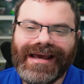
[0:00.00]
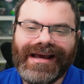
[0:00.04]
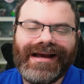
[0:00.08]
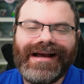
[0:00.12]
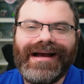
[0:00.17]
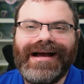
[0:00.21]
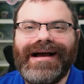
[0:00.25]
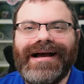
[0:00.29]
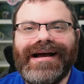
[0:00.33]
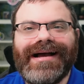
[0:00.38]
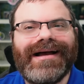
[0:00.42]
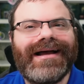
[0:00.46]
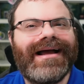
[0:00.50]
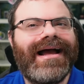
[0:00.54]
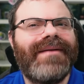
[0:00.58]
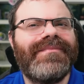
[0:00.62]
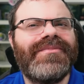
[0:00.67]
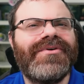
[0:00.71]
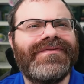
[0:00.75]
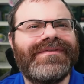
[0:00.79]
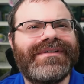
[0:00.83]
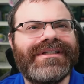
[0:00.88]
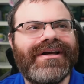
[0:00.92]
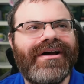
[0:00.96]
Uh, I
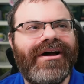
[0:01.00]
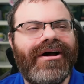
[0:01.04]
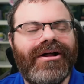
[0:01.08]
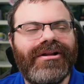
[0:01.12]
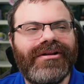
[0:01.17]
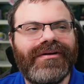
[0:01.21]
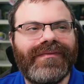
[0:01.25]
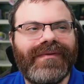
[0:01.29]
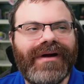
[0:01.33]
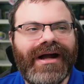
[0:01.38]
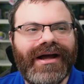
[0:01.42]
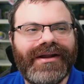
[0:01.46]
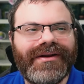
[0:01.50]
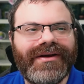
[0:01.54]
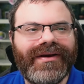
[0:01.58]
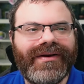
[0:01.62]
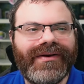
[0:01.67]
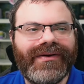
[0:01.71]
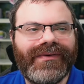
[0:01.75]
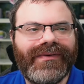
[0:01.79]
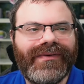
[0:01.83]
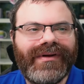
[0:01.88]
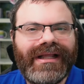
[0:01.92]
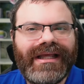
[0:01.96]
moved to
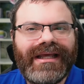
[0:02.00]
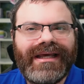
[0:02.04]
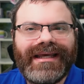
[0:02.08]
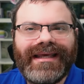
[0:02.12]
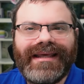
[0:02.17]
Colorado